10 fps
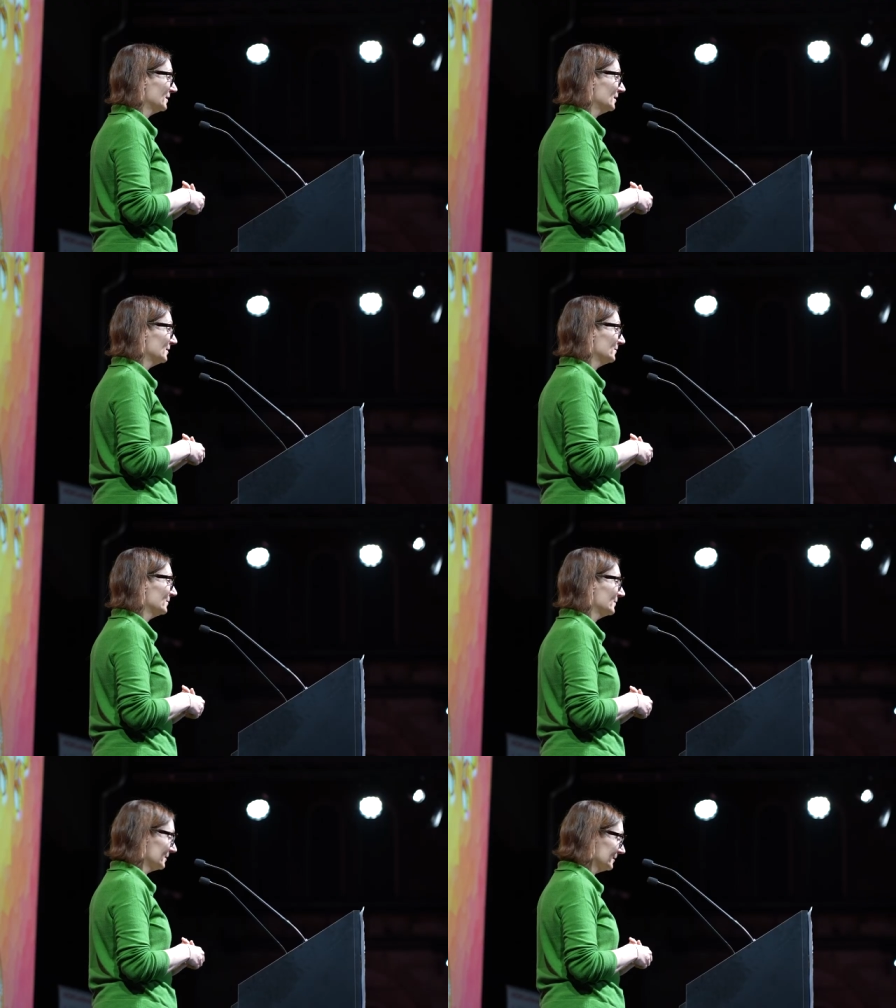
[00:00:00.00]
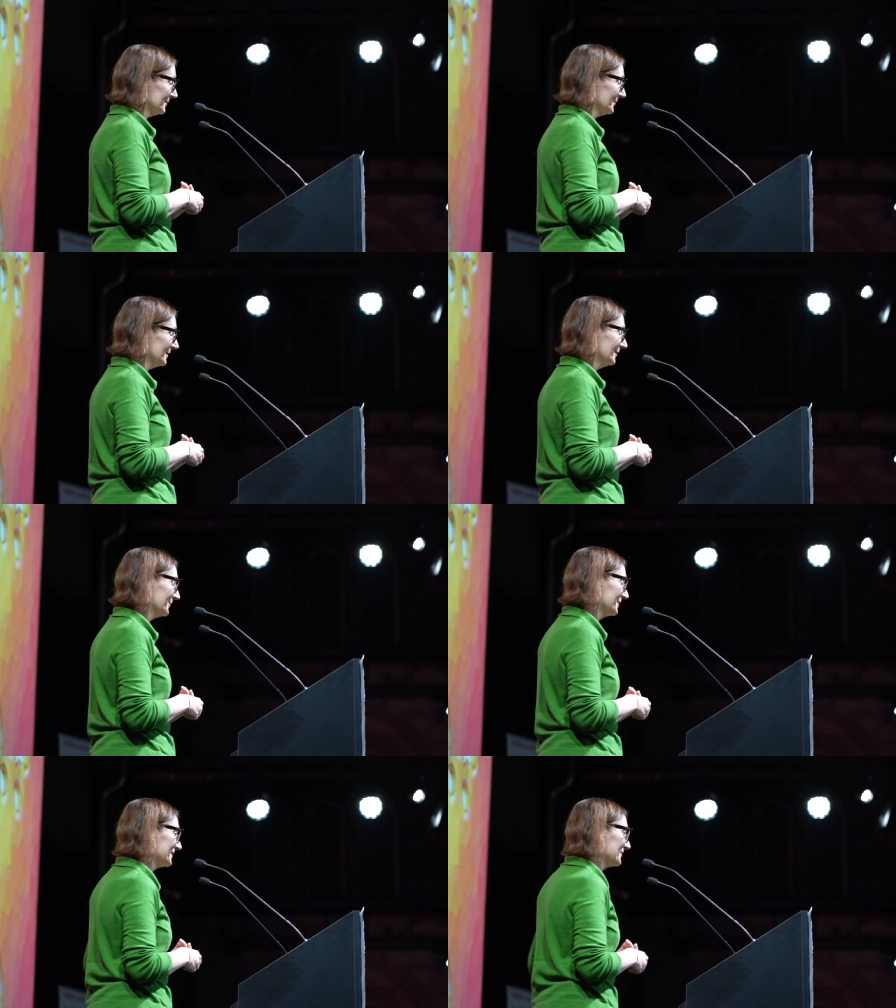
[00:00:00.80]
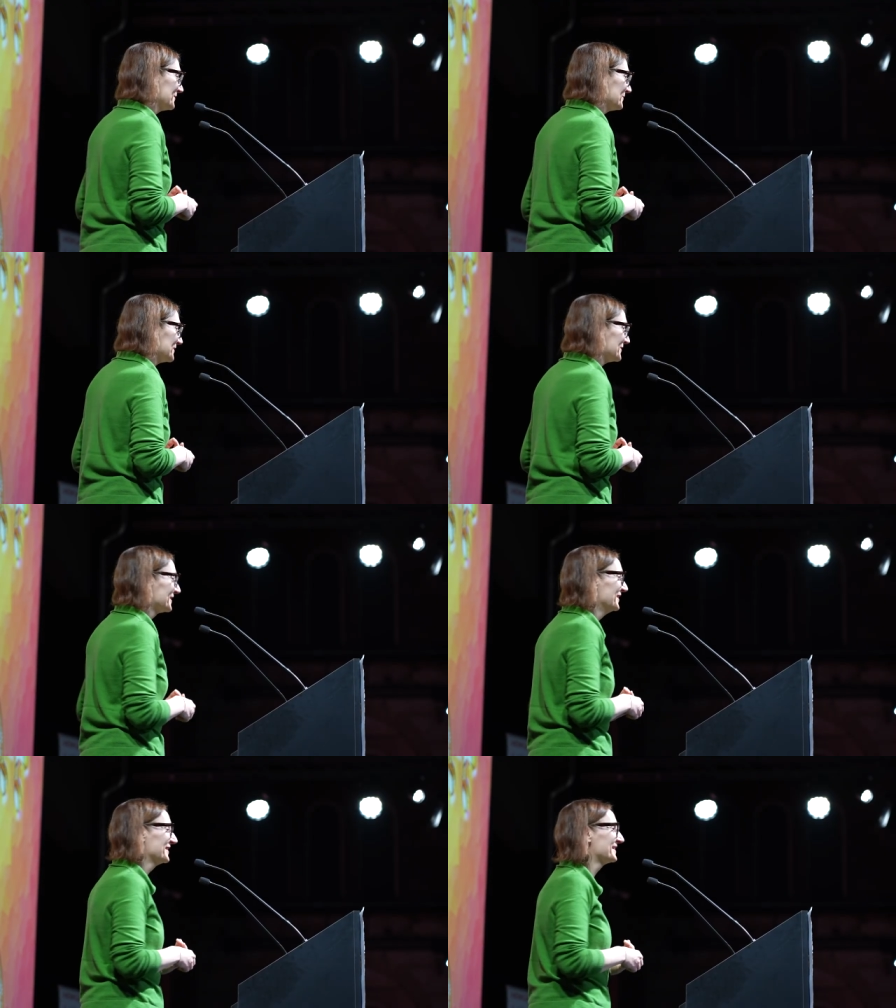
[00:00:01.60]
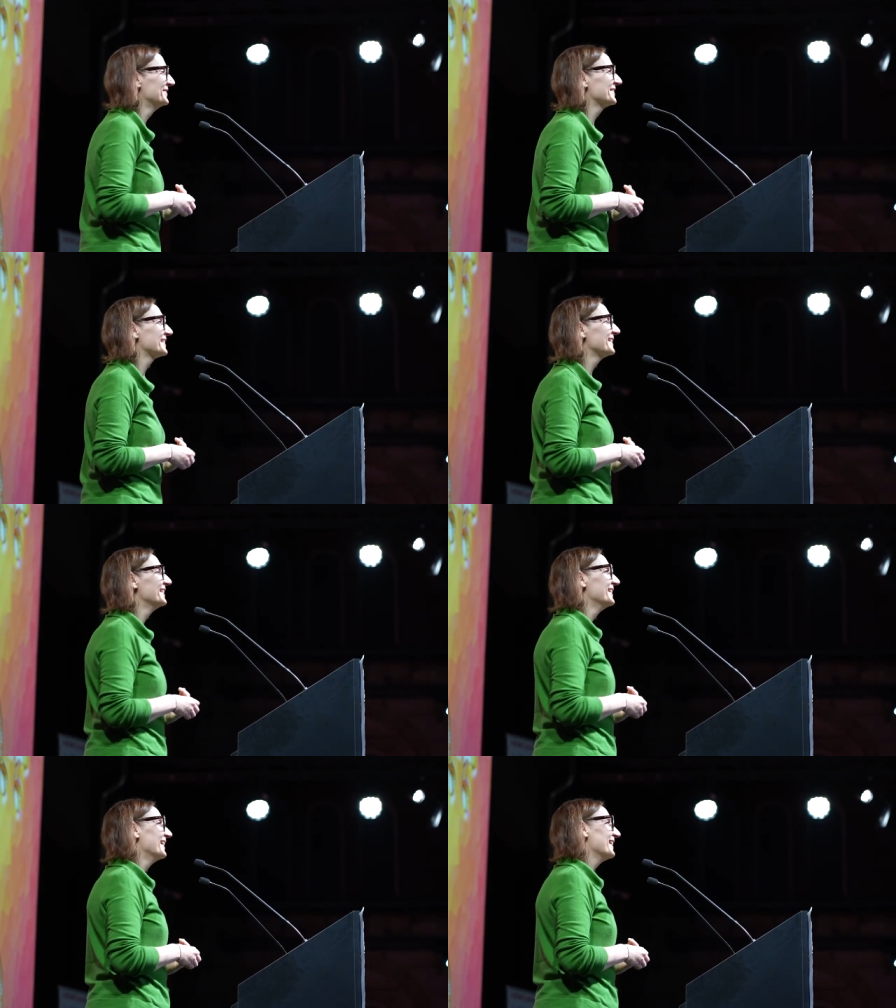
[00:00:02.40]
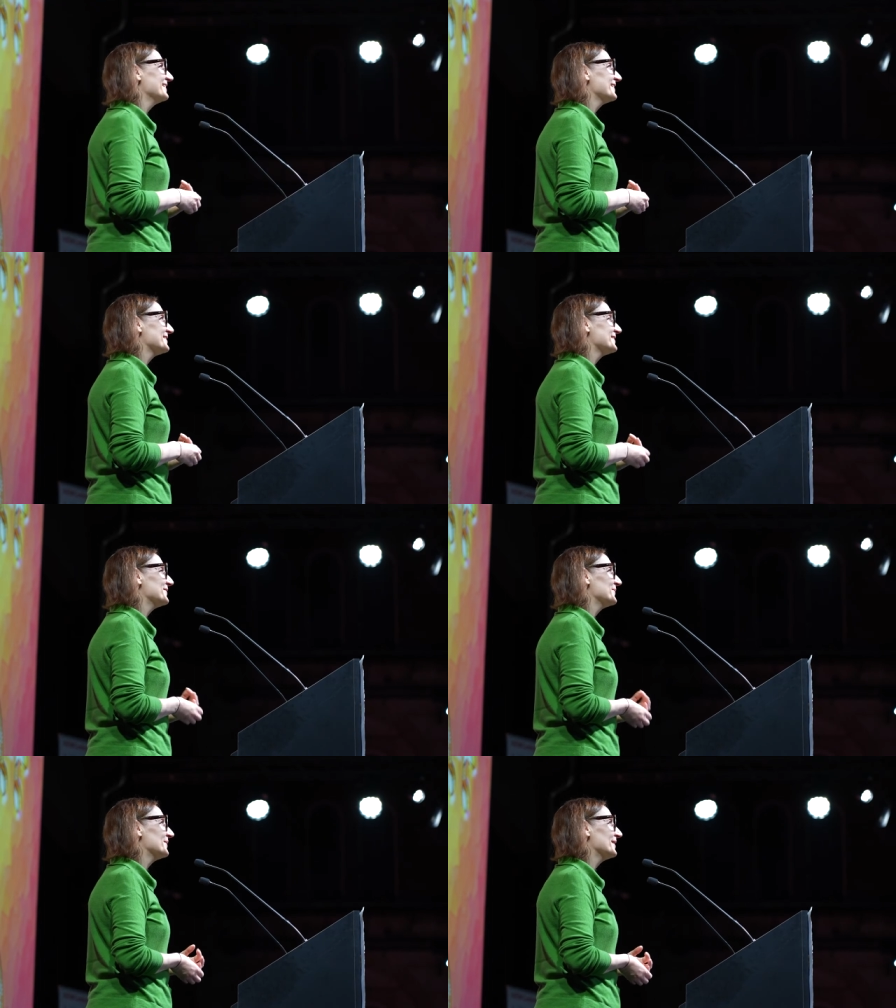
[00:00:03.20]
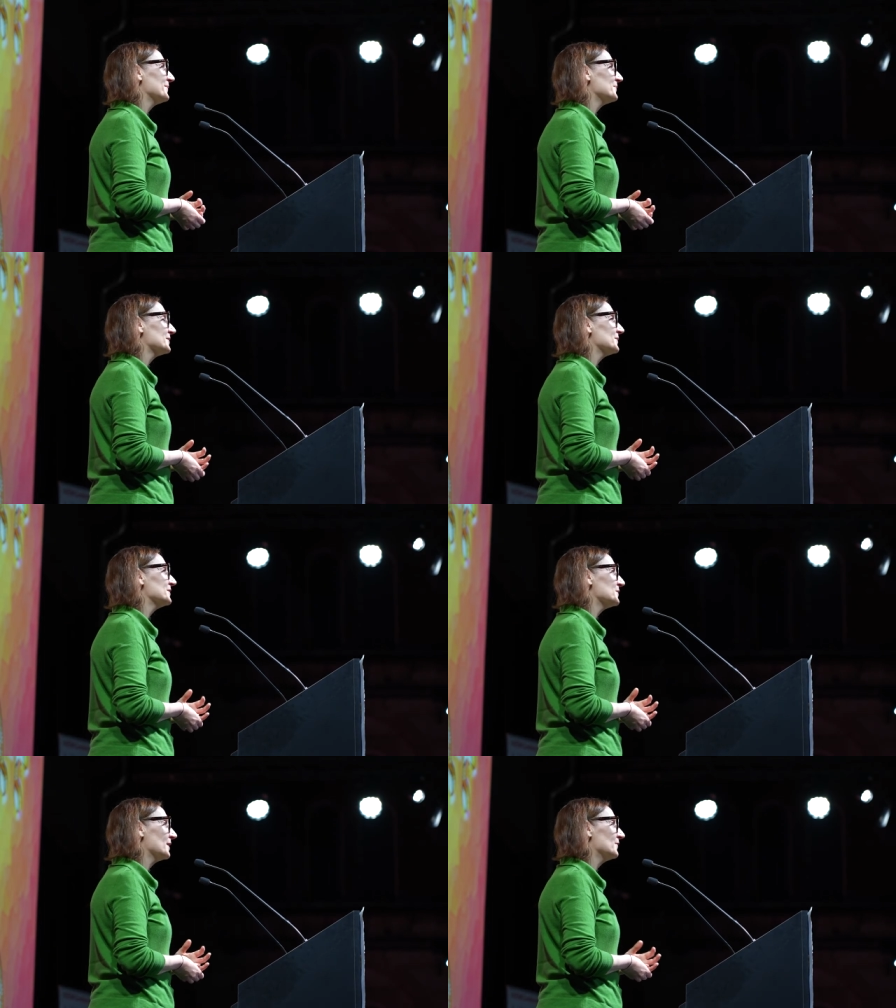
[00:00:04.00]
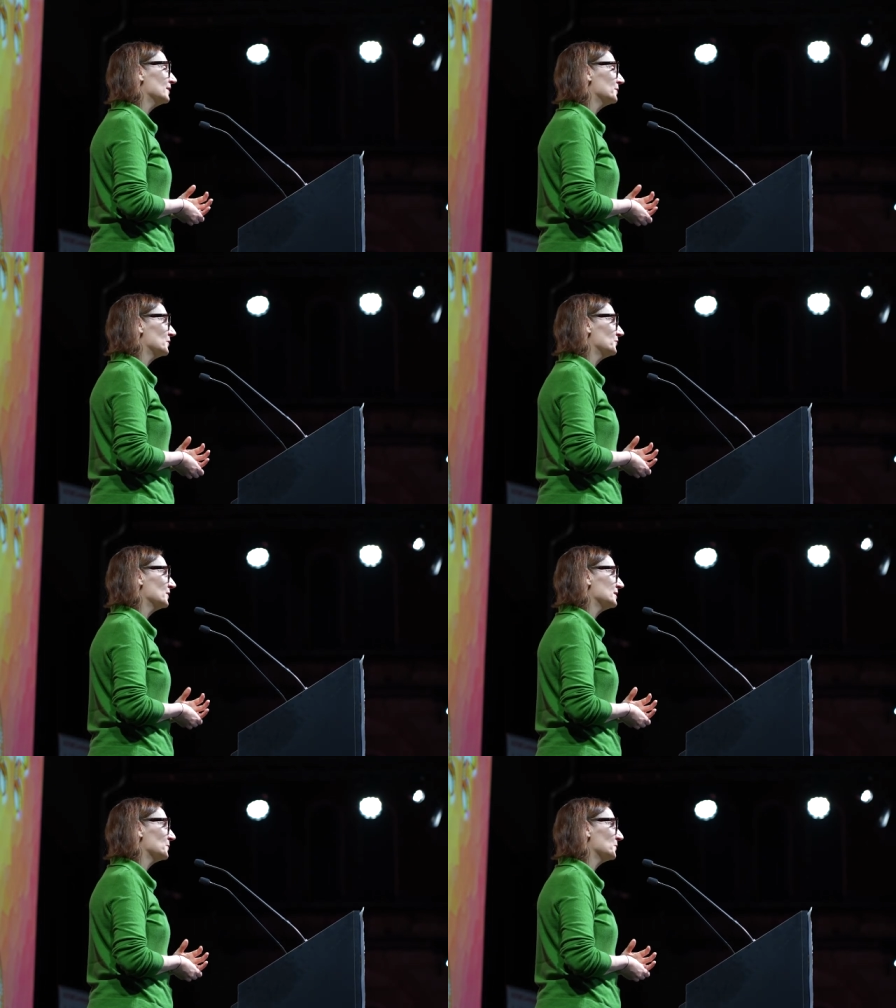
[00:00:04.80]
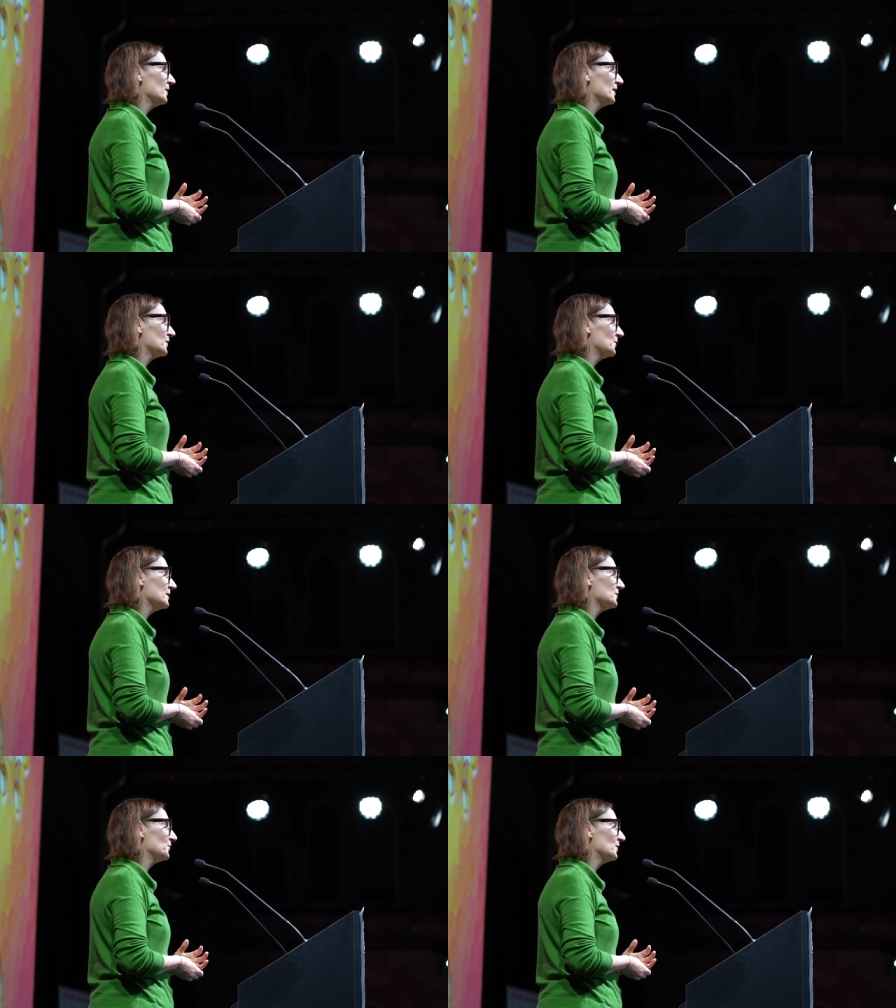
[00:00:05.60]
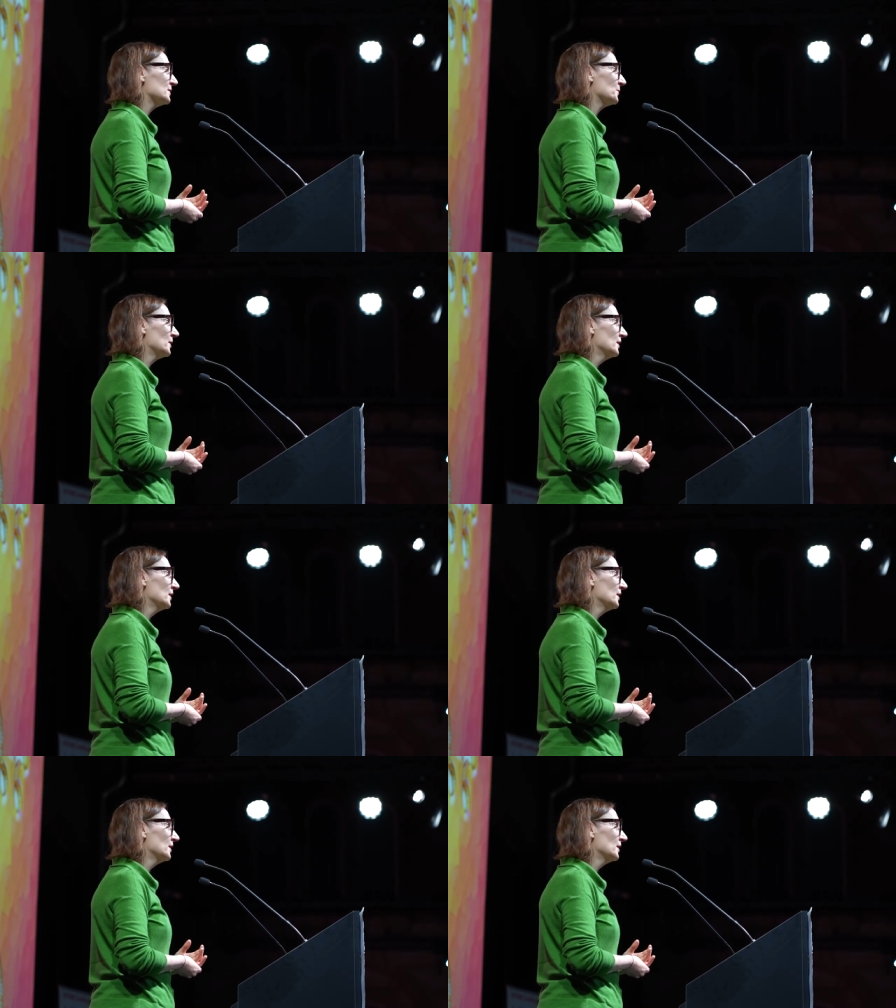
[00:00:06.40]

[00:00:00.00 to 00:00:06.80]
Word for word: And so Elmer goes to try to find something that's going to solve all his problems, and he goes off in search of this